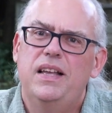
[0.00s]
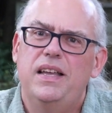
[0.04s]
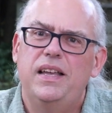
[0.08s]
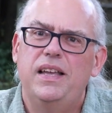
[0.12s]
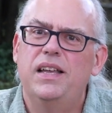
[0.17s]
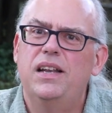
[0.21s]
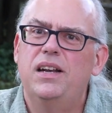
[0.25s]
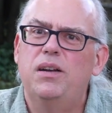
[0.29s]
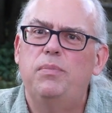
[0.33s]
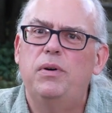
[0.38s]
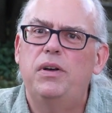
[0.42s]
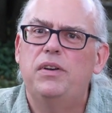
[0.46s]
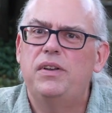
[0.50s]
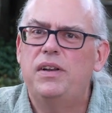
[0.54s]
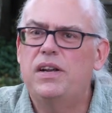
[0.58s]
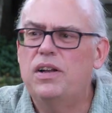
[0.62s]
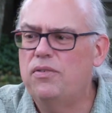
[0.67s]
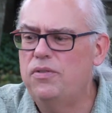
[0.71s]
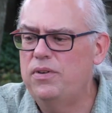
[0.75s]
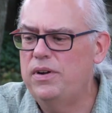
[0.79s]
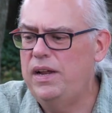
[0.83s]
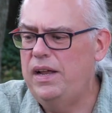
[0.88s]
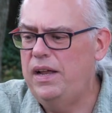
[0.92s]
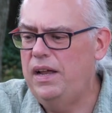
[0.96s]
in about an
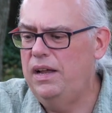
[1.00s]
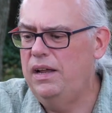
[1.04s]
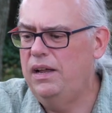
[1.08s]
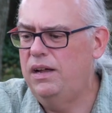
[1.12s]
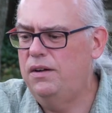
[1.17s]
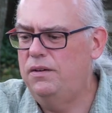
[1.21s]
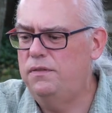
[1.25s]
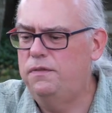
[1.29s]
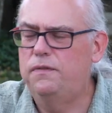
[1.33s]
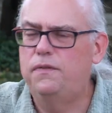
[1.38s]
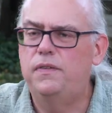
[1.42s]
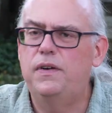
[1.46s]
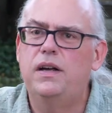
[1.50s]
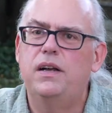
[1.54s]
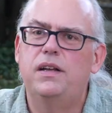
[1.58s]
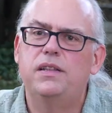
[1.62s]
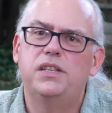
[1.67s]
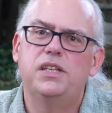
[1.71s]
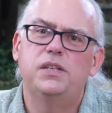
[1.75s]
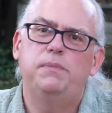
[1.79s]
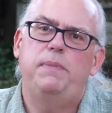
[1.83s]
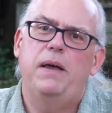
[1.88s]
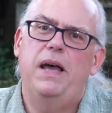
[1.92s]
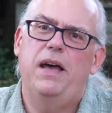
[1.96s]
hour and a half. Uh,
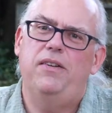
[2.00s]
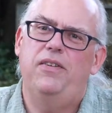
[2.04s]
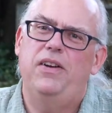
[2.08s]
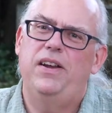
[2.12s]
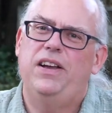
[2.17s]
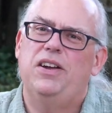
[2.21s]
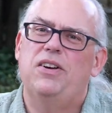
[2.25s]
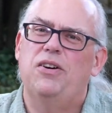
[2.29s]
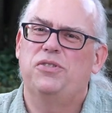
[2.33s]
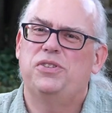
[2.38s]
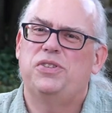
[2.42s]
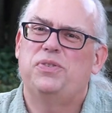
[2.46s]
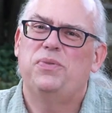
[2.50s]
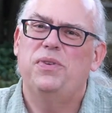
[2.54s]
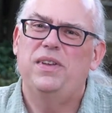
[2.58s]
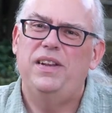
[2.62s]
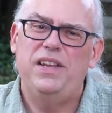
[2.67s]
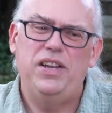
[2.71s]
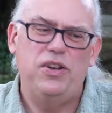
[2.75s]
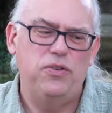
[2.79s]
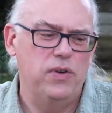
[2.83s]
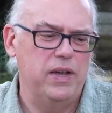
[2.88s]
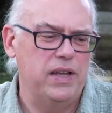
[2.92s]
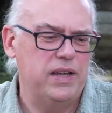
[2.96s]
this battery goes
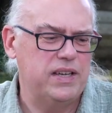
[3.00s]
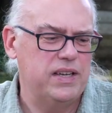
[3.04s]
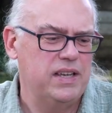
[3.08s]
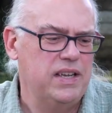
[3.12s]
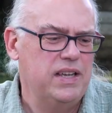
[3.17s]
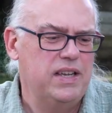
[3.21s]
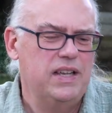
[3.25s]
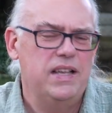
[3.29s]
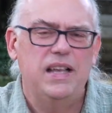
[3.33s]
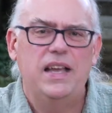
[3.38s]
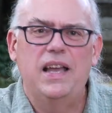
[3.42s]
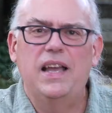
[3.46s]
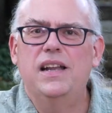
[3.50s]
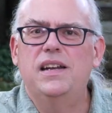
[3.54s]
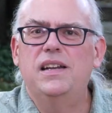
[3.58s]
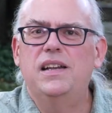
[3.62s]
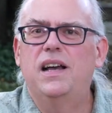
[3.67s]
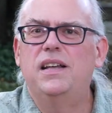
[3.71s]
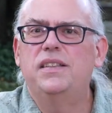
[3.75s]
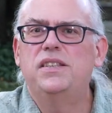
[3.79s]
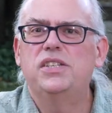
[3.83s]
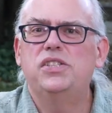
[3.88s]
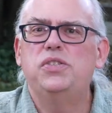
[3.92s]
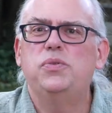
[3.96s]
really quick, and
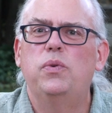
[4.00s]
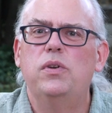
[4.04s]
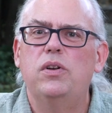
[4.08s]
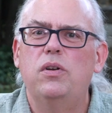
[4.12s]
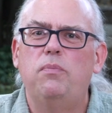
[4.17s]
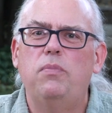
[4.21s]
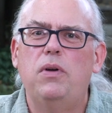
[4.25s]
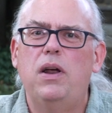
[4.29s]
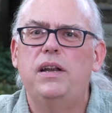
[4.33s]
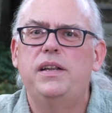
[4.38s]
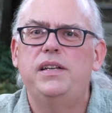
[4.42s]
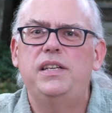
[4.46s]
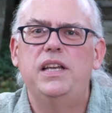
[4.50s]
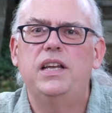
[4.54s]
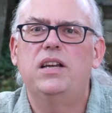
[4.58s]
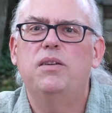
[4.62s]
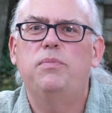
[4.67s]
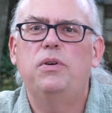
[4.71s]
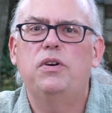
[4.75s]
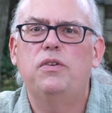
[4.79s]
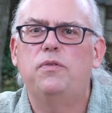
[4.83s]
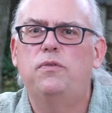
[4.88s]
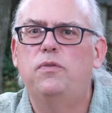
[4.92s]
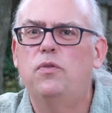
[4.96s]
uh, this one will probably take
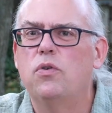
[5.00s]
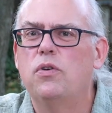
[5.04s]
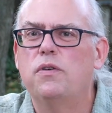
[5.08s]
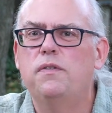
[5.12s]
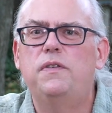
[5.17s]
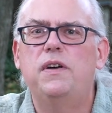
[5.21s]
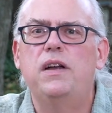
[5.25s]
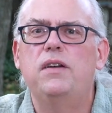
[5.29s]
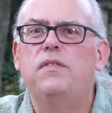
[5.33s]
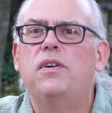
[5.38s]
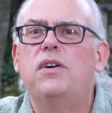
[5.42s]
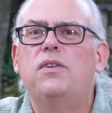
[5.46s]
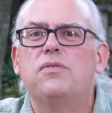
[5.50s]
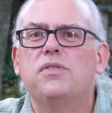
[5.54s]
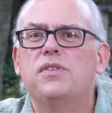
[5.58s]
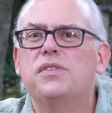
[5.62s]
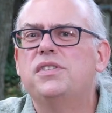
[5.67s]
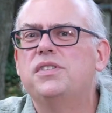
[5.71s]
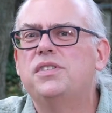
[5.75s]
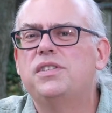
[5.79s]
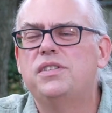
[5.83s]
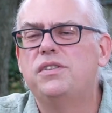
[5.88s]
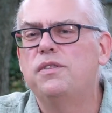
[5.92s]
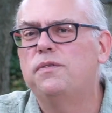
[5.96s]
about four or five
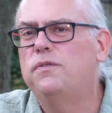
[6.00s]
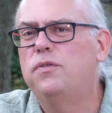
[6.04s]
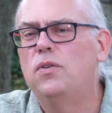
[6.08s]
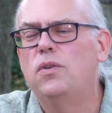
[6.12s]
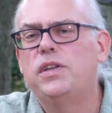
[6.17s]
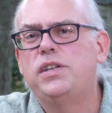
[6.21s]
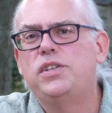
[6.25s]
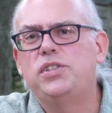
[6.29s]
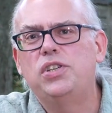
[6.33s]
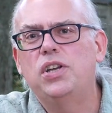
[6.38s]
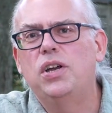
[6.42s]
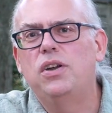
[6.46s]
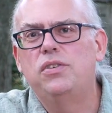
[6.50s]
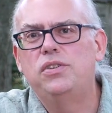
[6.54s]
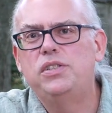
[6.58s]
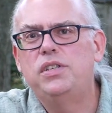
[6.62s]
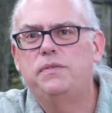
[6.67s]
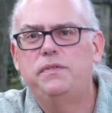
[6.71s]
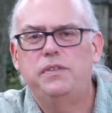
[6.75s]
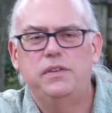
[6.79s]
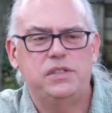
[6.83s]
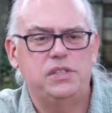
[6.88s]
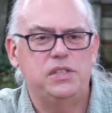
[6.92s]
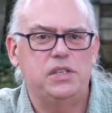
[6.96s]
hours to fully charge
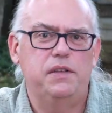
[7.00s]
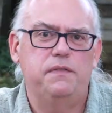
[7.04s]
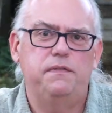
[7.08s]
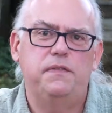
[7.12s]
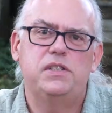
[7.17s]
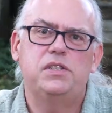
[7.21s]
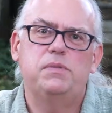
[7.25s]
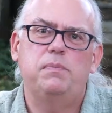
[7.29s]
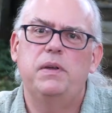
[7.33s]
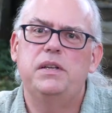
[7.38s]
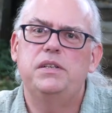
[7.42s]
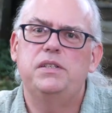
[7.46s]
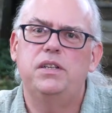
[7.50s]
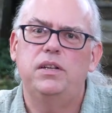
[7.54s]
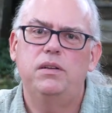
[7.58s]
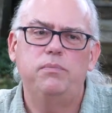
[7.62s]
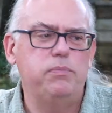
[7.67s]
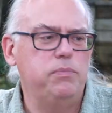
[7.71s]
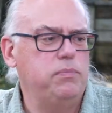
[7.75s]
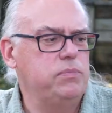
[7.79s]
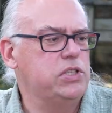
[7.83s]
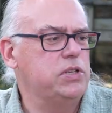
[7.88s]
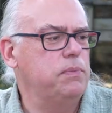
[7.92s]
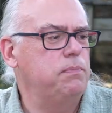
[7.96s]
if it's, if it's been de
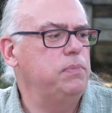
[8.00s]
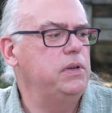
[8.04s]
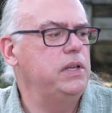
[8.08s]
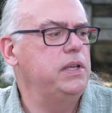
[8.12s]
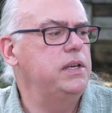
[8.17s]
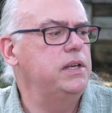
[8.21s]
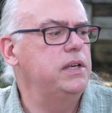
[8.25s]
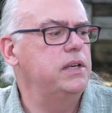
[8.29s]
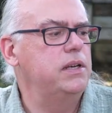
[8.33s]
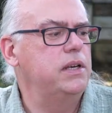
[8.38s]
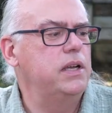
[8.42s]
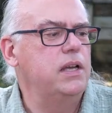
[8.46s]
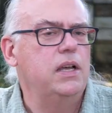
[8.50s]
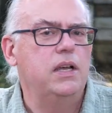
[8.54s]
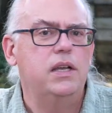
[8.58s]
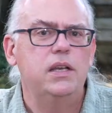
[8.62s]
depleted.